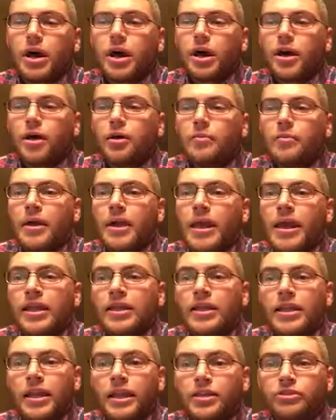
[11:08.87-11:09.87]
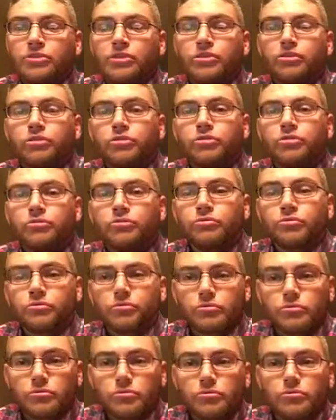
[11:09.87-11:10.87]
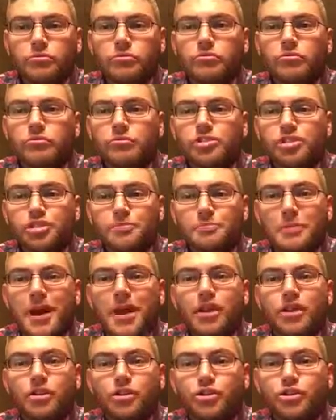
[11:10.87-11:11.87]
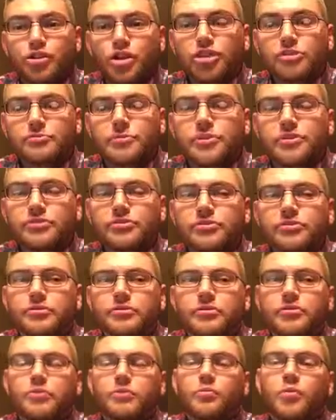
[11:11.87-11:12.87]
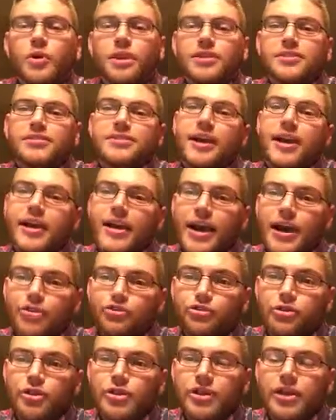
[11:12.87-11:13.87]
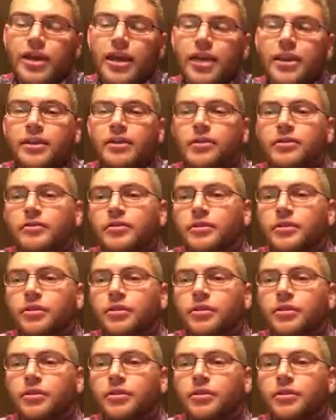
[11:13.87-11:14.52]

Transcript: and I like to do spinal adjustments when it's not contraindicated.